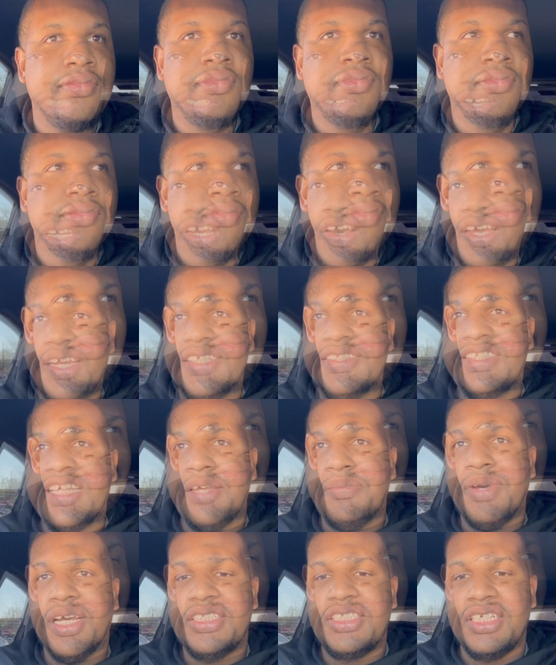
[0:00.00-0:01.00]
so I know I didn't
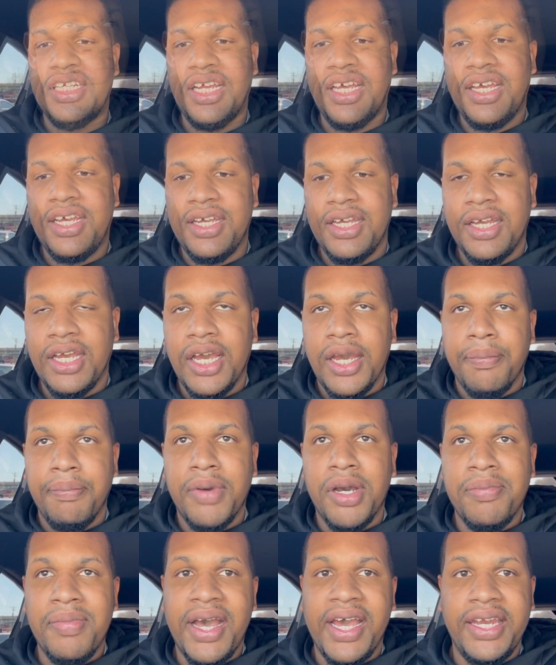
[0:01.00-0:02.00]
say much in that,
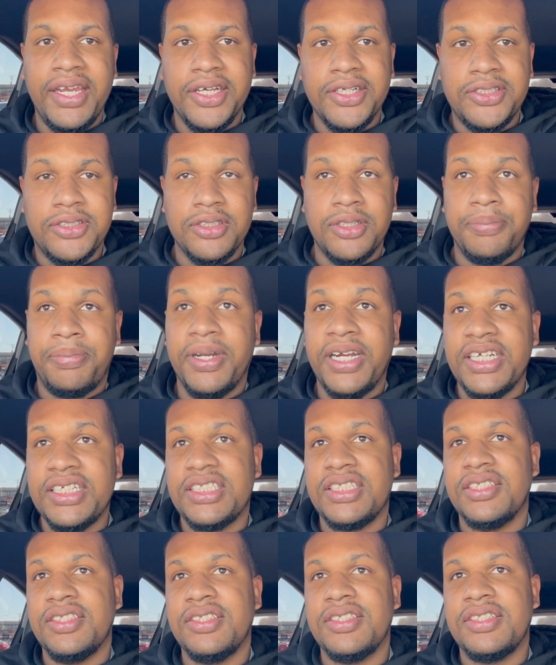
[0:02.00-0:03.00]
but my initial
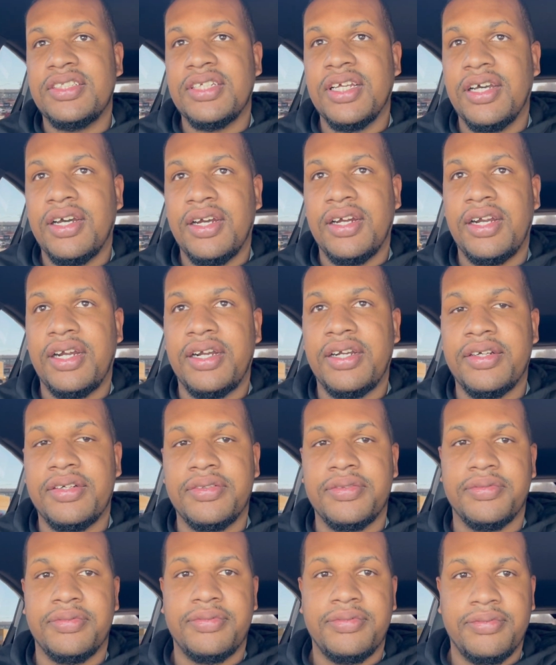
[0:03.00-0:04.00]
impressions
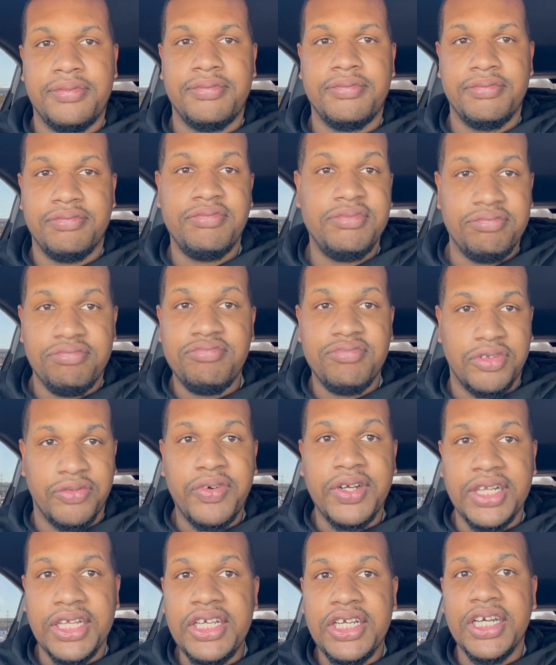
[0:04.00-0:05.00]
are
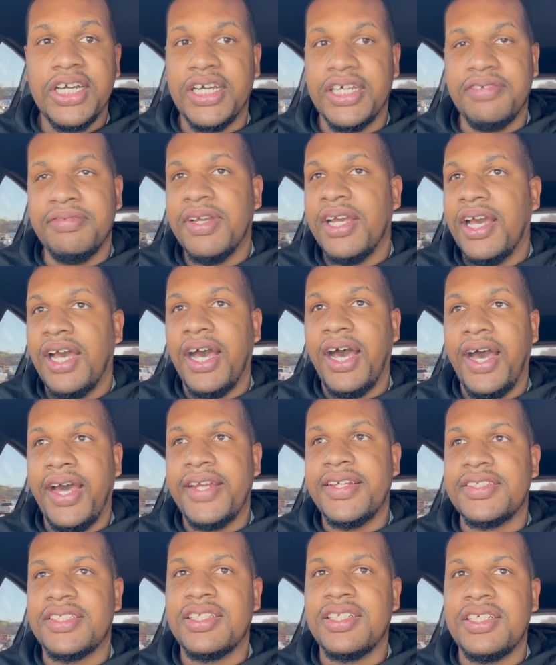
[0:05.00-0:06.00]
really good,
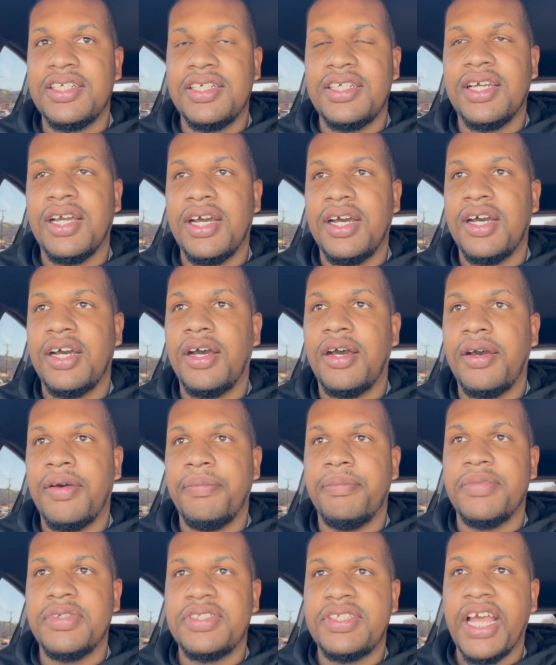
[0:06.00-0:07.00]
honestly.
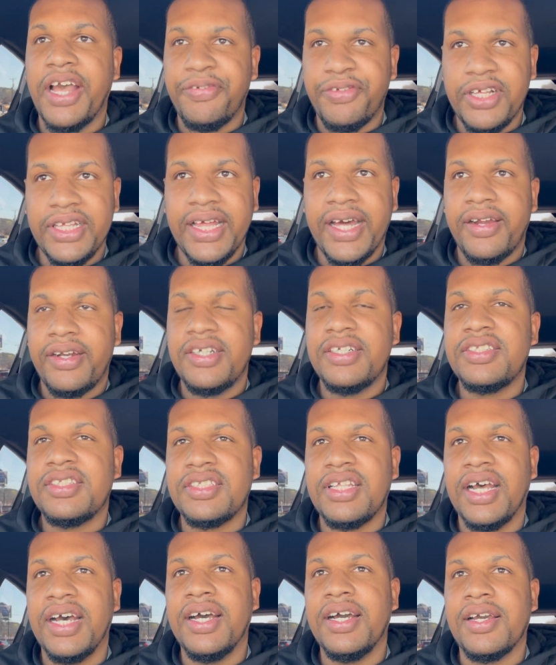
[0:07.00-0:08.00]
It's definitely louder than
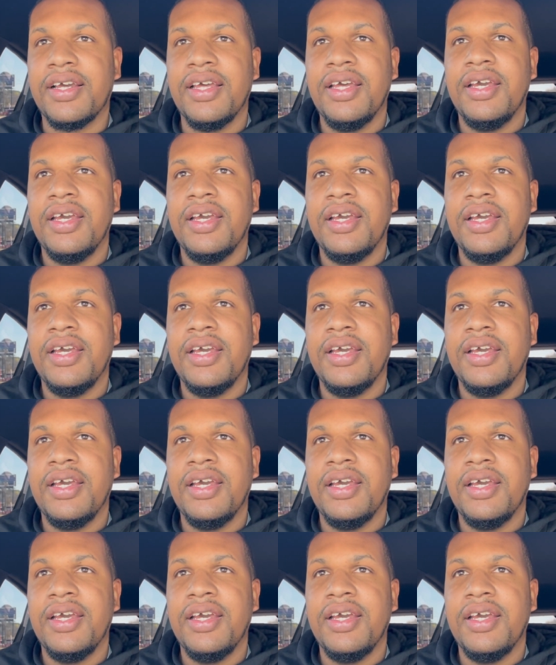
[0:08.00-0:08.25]
stock.